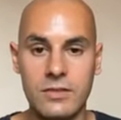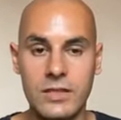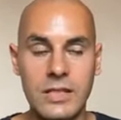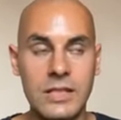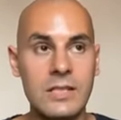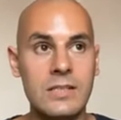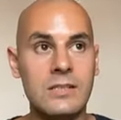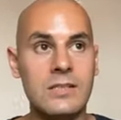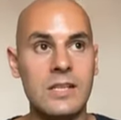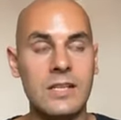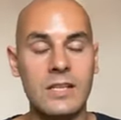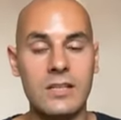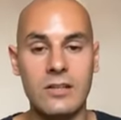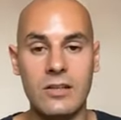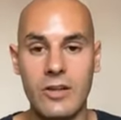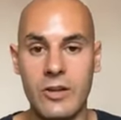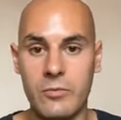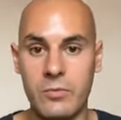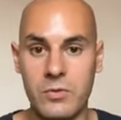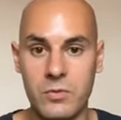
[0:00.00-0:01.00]
eating in
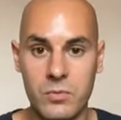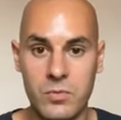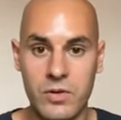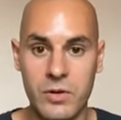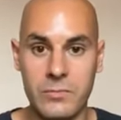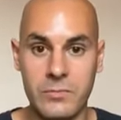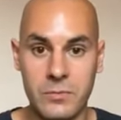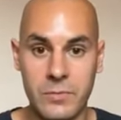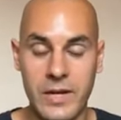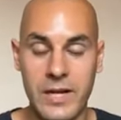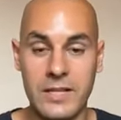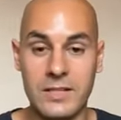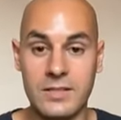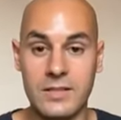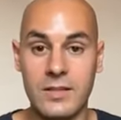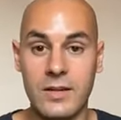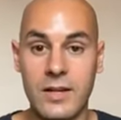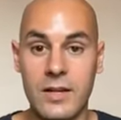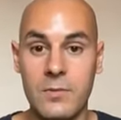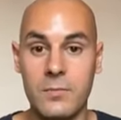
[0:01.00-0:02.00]
line with your primal pattern
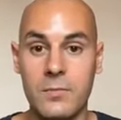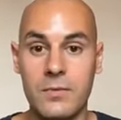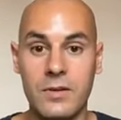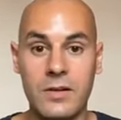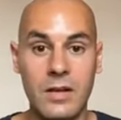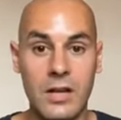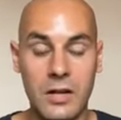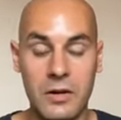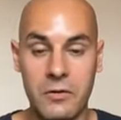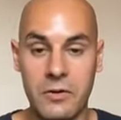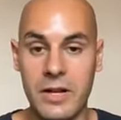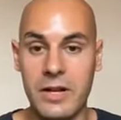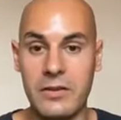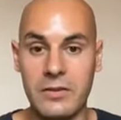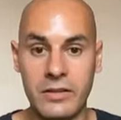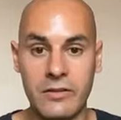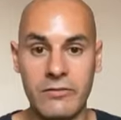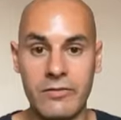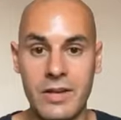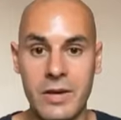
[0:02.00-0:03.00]
type, clearing out
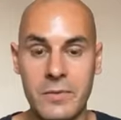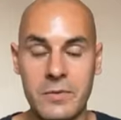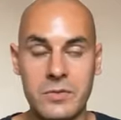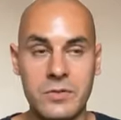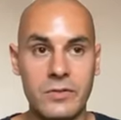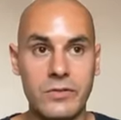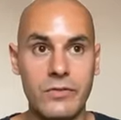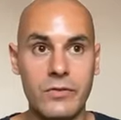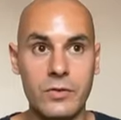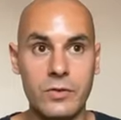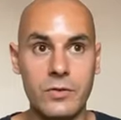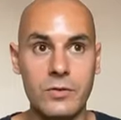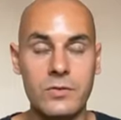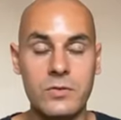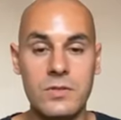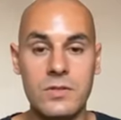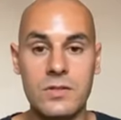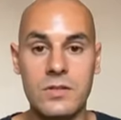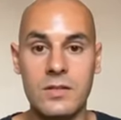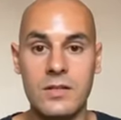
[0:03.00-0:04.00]
the inflammatory
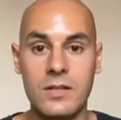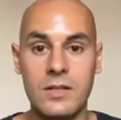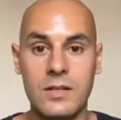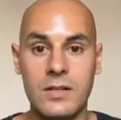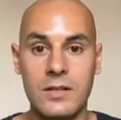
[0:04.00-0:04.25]
foods,